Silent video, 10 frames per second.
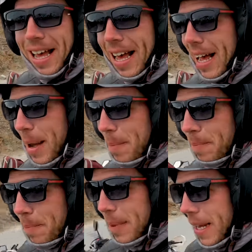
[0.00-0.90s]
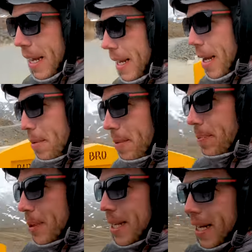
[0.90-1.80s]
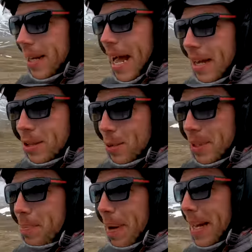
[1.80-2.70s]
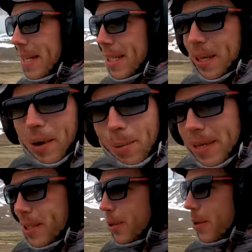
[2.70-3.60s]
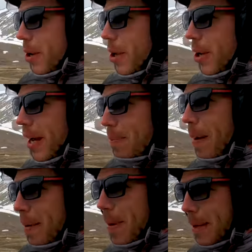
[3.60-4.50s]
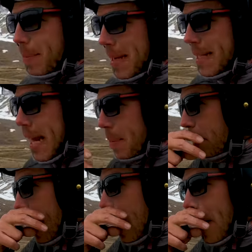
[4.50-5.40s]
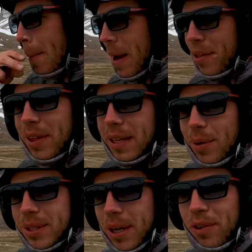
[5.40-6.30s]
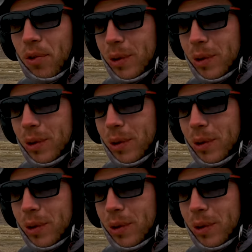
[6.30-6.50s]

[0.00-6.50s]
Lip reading: The second highest was in Pakistan. I went to Nanga Parbat base camp, but I think that was only